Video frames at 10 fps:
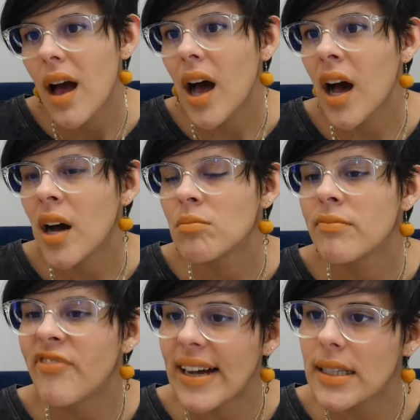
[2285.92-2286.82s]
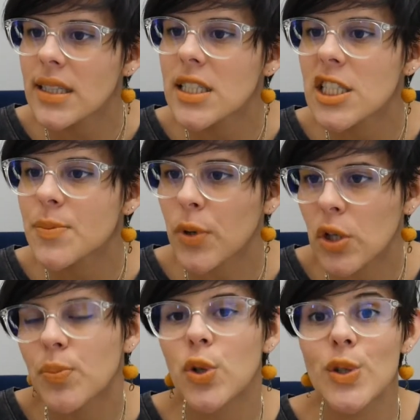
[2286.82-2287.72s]
violets,
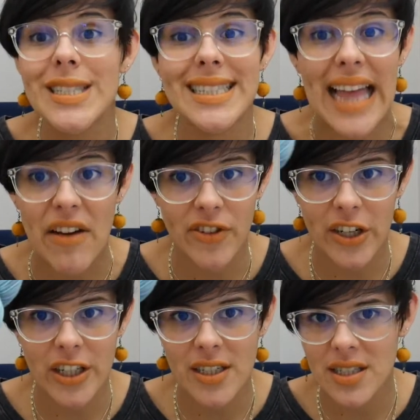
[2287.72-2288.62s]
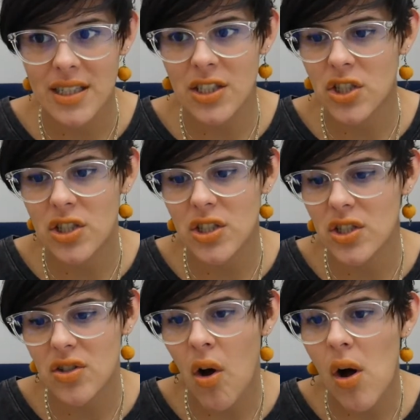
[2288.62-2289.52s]
purples, lavenders. It's
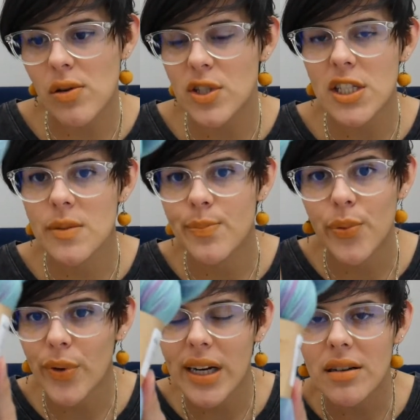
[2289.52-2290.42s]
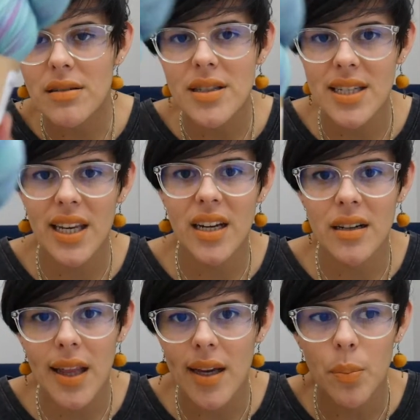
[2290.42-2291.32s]
just all sprinkled
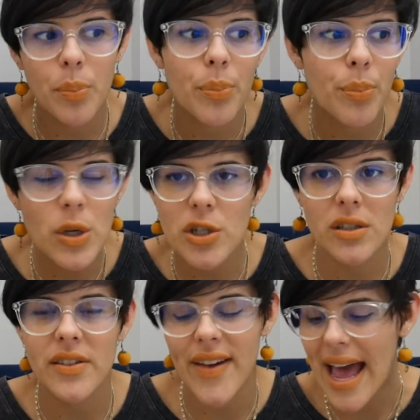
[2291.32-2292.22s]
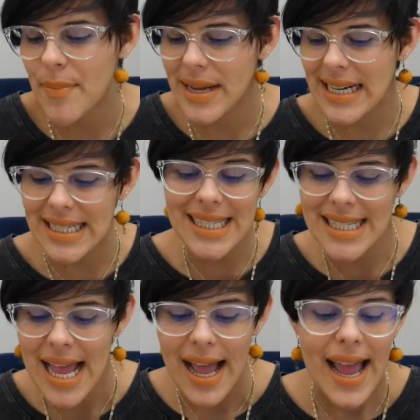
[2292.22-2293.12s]
here like a bushel of happiness.
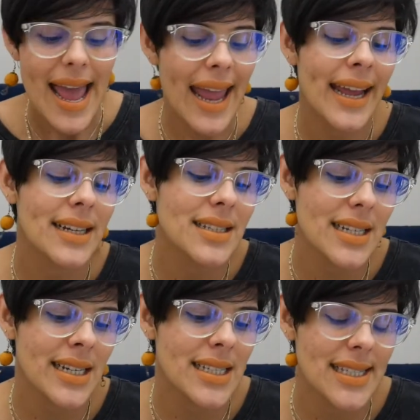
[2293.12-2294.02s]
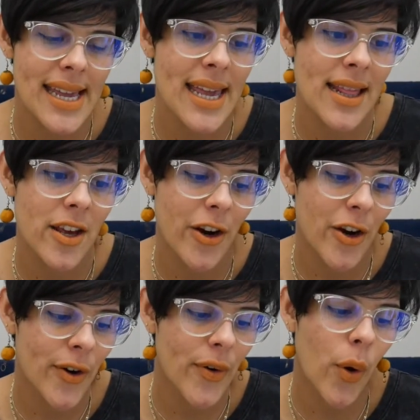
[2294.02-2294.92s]
And it's in
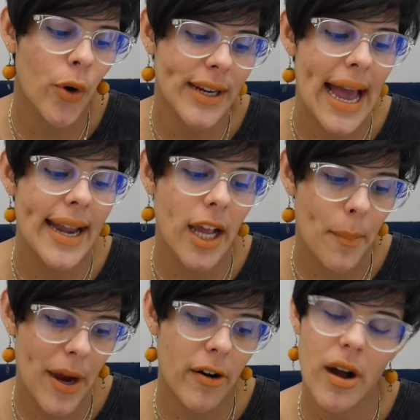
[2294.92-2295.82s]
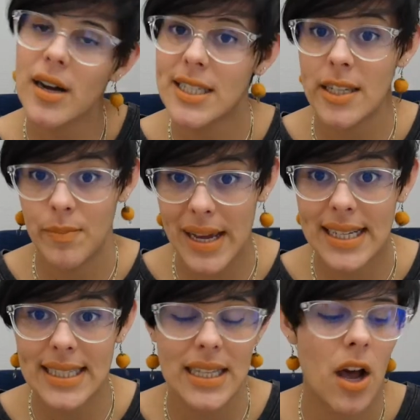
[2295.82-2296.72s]
her organic bare cotton
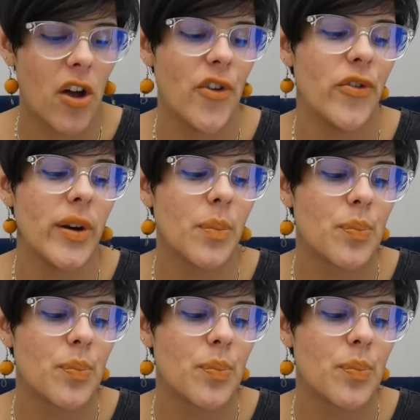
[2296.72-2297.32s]
base, 100%